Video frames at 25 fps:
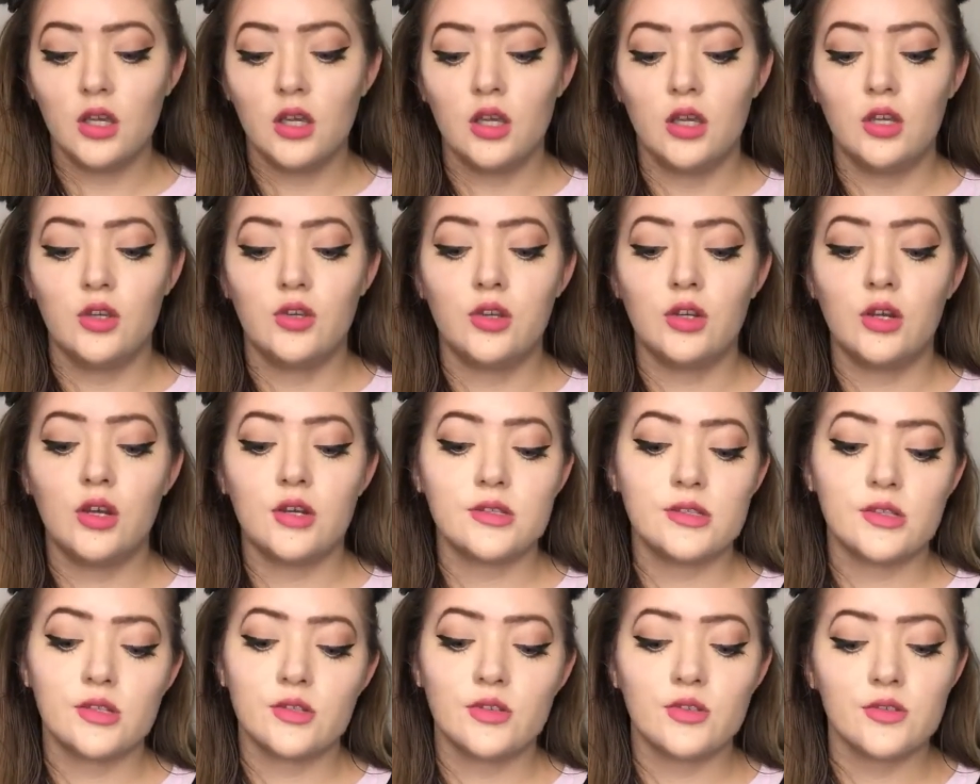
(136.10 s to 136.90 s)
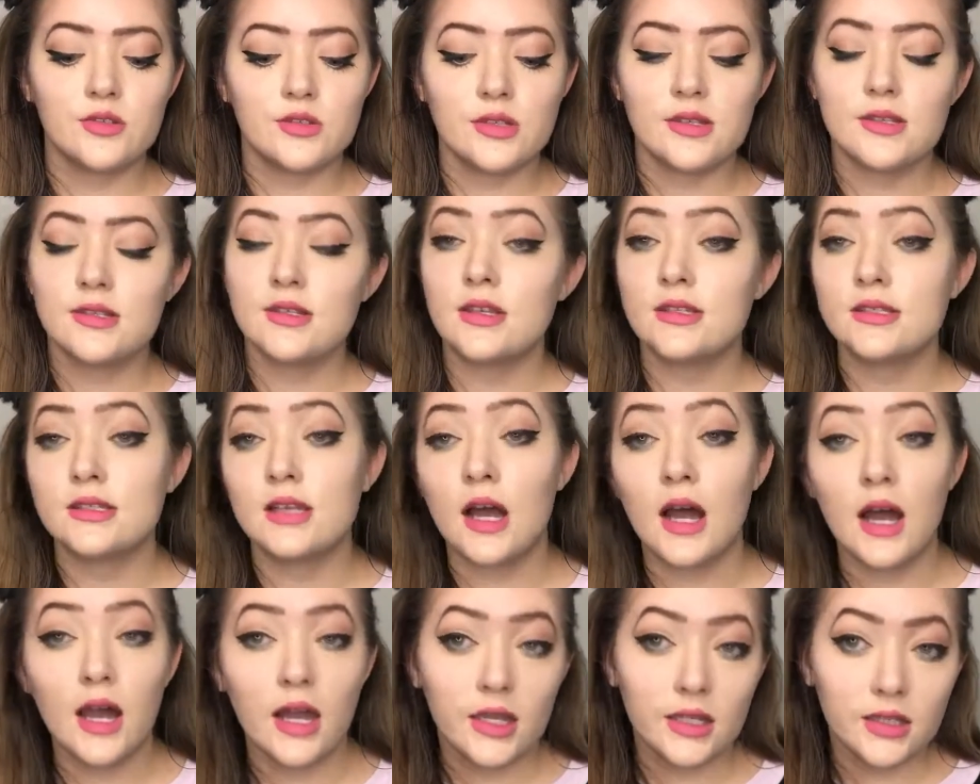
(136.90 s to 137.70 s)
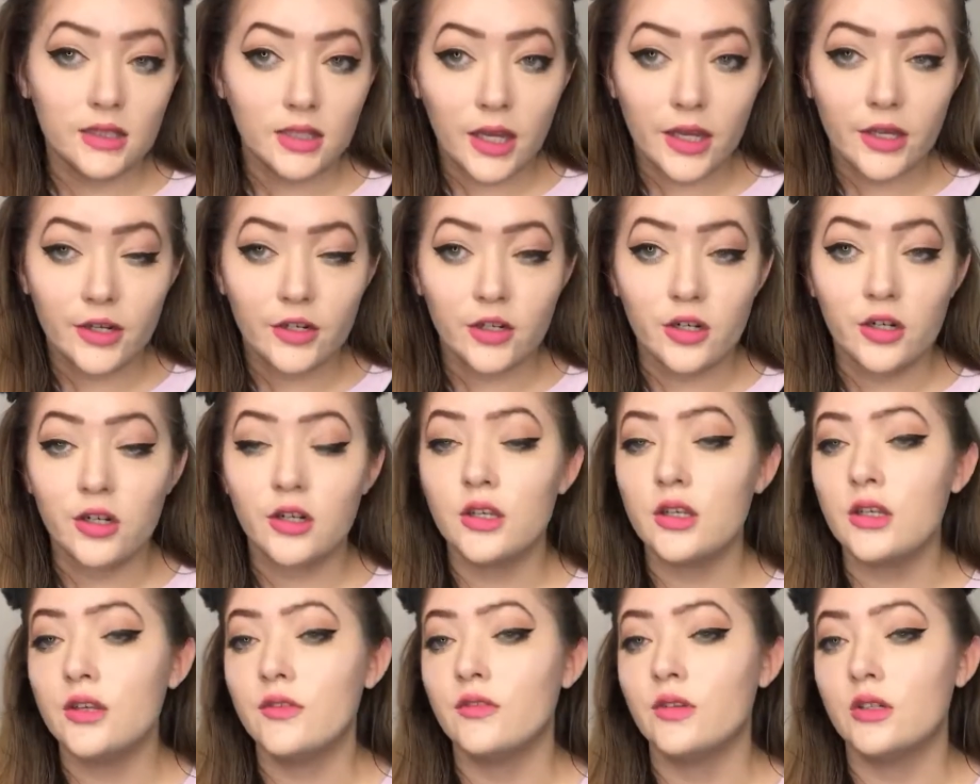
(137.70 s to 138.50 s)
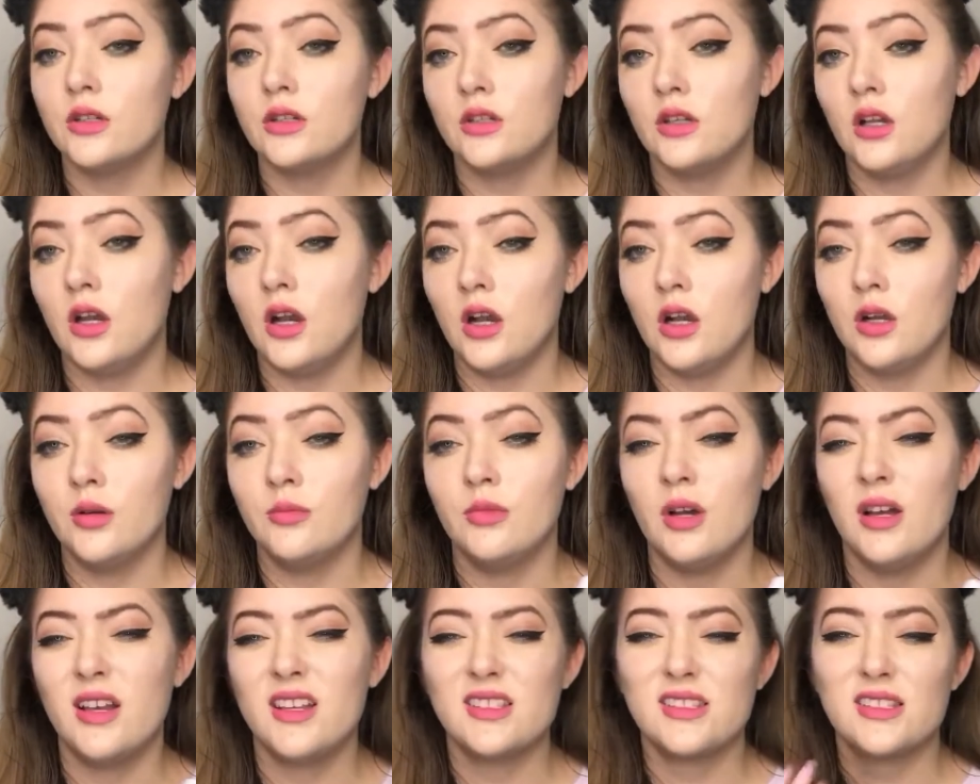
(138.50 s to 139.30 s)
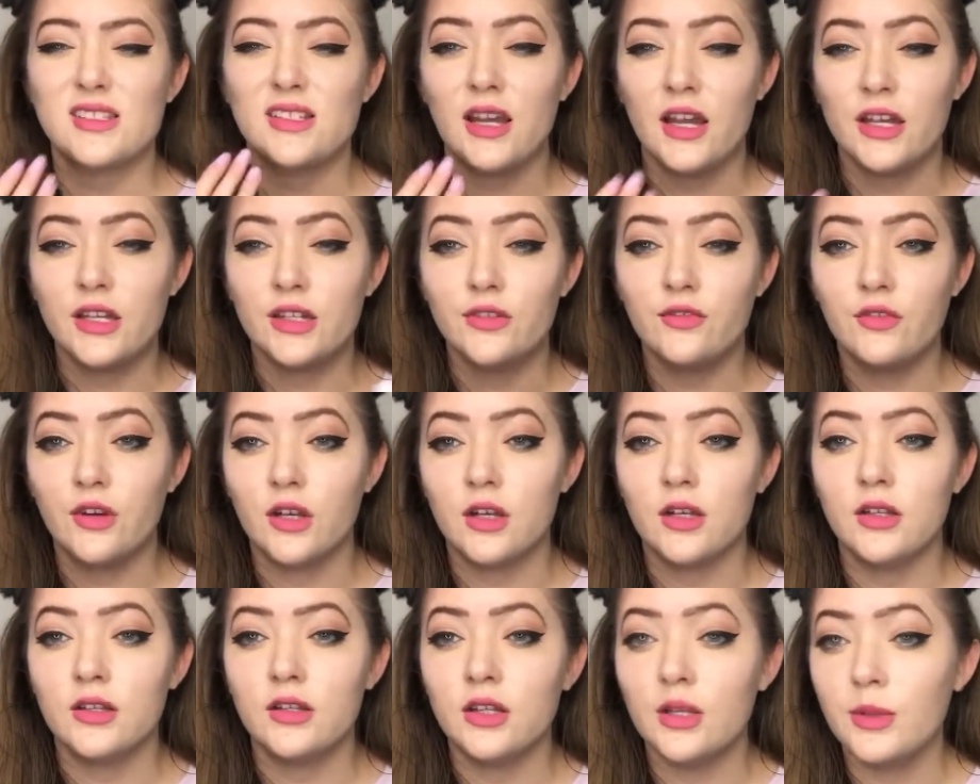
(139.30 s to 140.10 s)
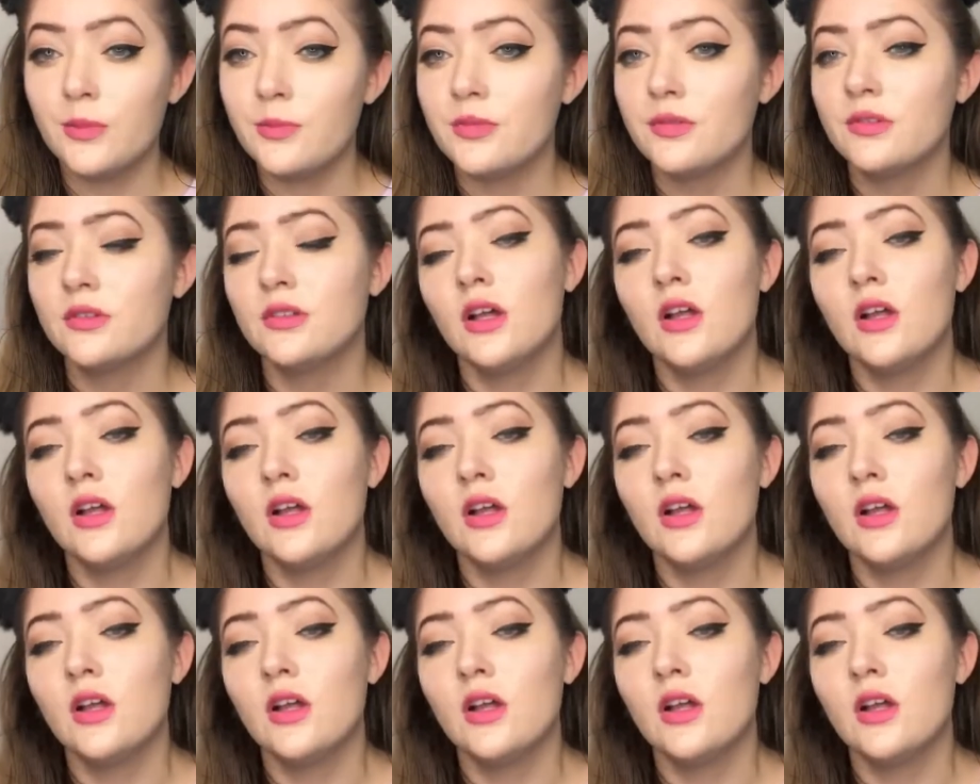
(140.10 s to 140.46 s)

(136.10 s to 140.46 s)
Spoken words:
You can also use this as a highlighter, even as kind of a lip.